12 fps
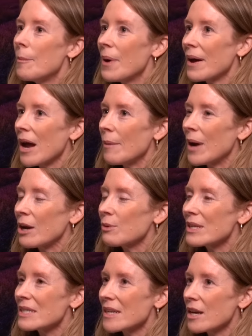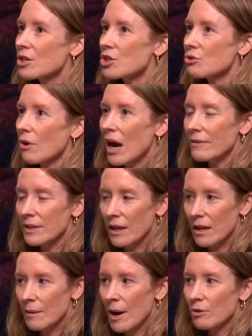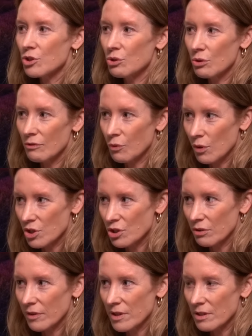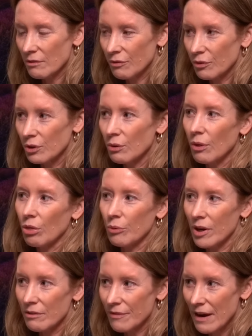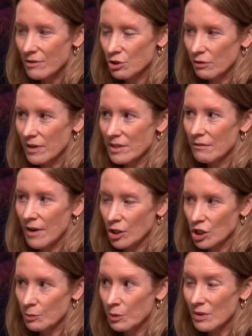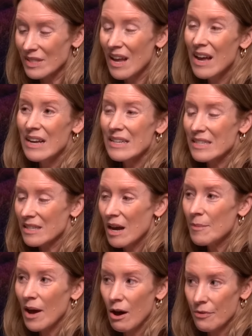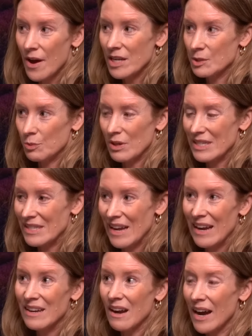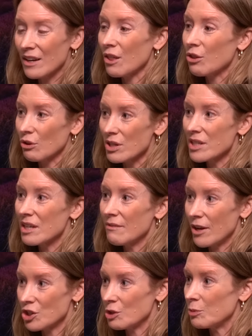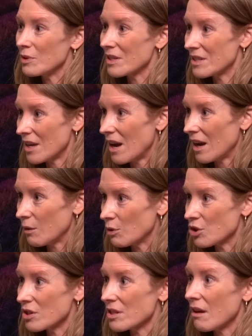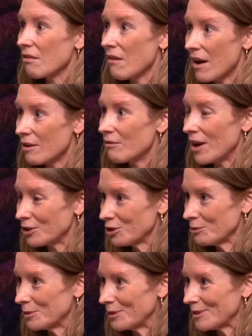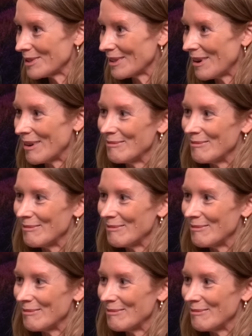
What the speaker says: But I always say strive to get in about 2 to 4 servings of fruit, 3 to 5 servings of vegetables. Some health experts say 9 to 13 vegetables a day, which is a lot of vegetables.